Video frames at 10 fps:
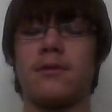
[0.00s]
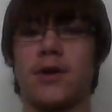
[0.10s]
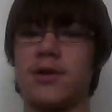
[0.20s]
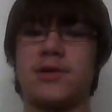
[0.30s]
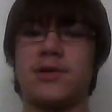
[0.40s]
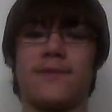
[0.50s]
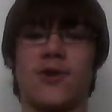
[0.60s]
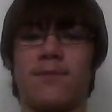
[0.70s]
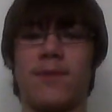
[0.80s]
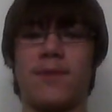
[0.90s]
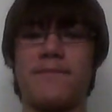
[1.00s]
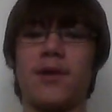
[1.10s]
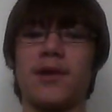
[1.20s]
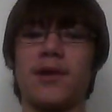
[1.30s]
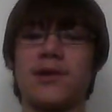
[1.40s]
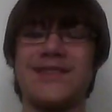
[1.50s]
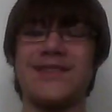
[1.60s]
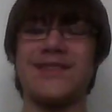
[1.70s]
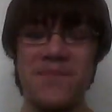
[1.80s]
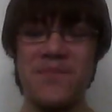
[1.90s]
go airsofting or paintballing or
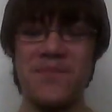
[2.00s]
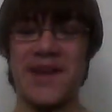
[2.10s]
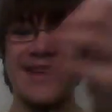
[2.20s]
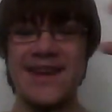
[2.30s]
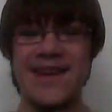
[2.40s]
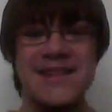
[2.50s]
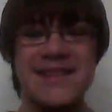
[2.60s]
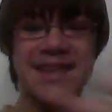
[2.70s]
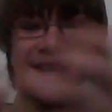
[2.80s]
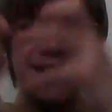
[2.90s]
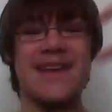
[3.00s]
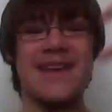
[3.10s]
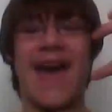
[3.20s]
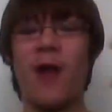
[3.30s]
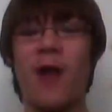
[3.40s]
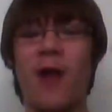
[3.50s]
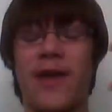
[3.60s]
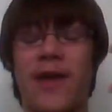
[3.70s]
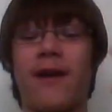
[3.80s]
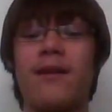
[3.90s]
something just to get you out
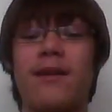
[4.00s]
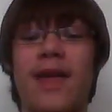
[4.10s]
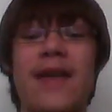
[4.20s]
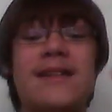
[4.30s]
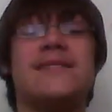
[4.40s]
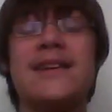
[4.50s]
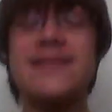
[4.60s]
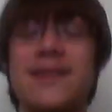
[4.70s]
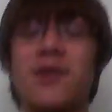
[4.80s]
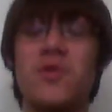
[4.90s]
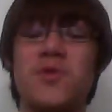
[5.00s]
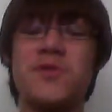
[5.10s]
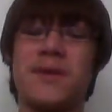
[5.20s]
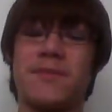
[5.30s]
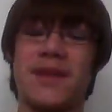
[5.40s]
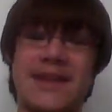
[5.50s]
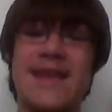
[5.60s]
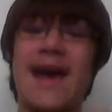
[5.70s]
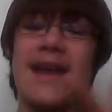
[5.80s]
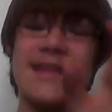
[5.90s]
there. And just to go do something.
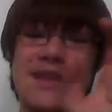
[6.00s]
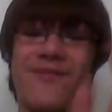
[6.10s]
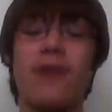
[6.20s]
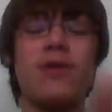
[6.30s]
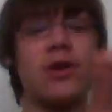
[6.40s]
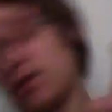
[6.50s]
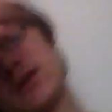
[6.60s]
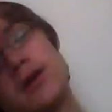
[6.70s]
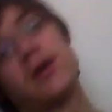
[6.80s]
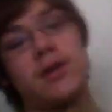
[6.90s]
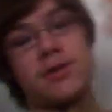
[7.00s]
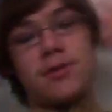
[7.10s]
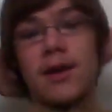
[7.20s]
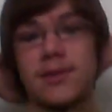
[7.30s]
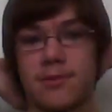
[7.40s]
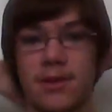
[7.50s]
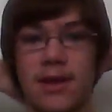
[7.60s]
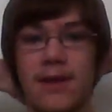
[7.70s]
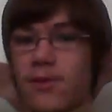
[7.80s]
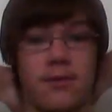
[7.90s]
Because that is a very good stress
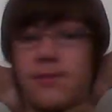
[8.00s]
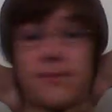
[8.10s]
reliever.